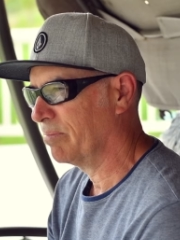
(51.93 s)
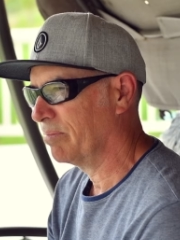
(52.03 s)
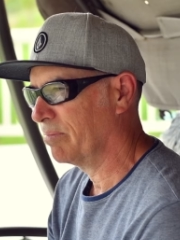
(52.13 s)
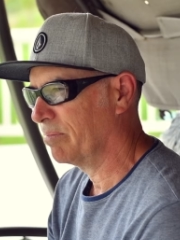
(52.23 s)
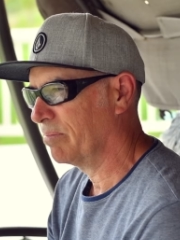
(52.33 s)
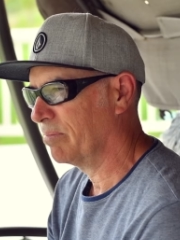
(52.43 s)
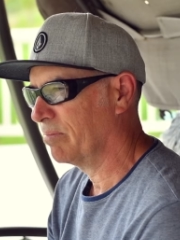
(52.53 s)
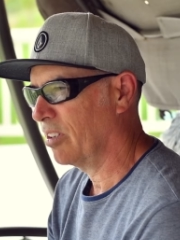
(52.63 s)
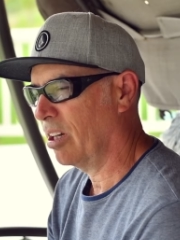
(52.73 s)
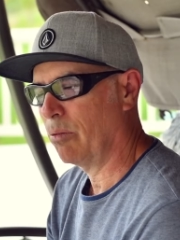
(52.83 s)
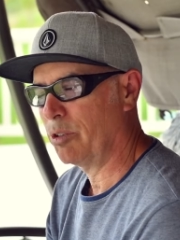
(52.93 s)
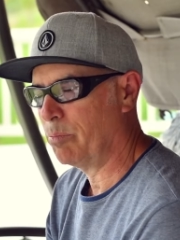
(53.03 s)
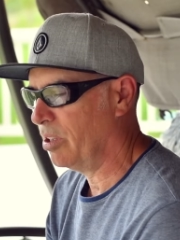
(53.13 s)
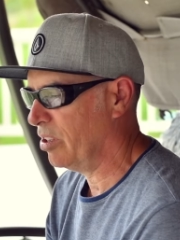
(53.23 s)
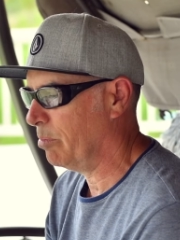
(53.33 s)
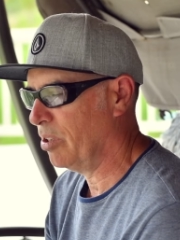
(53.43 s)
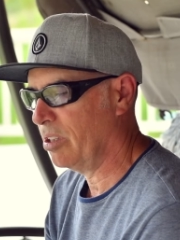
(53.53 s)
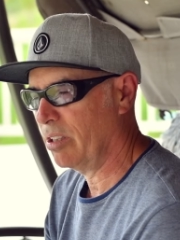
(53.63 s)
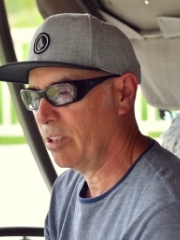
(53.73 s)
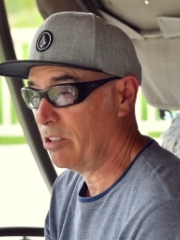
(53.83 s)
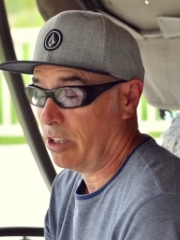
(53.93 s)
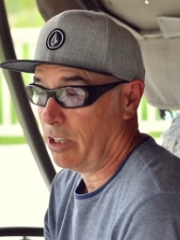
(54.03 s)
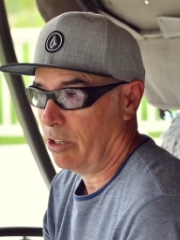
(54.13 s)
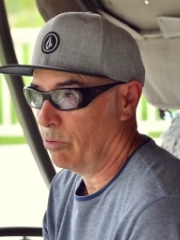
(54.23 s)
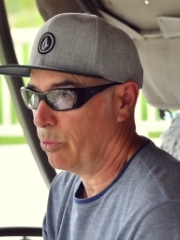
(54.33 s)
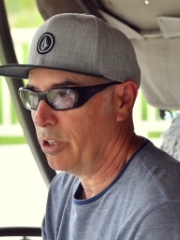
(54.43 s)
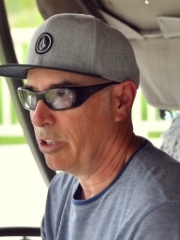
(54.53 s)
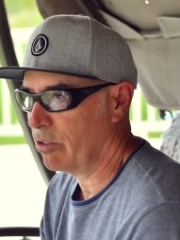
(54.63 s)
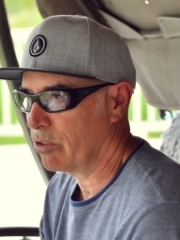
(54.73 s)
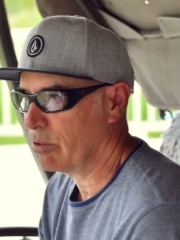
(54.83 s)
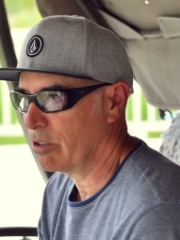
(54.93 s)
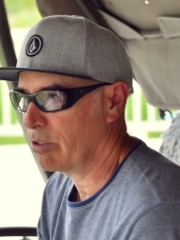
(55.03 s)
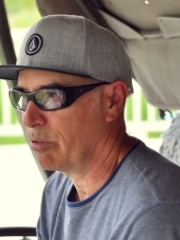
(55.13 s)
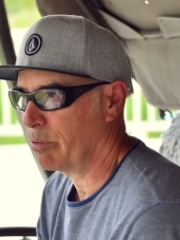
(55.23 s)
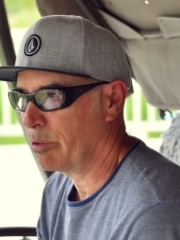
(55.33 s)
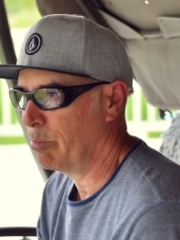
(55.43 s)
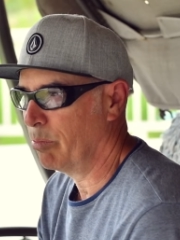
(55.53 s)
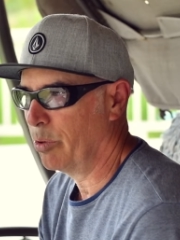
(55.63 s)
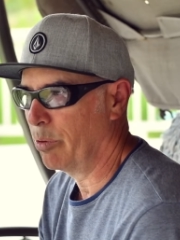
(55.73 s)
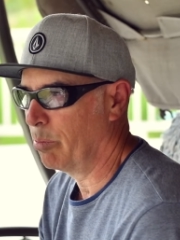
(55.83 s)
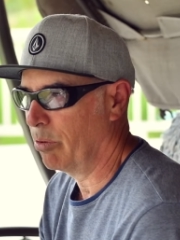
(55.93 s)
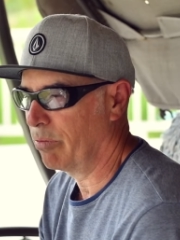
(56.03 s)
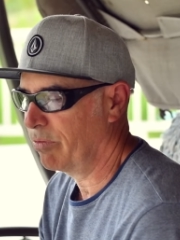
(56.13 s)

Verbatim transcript: were busy. I was busy, busy. Cindy owned a retail store, so we were well. we were both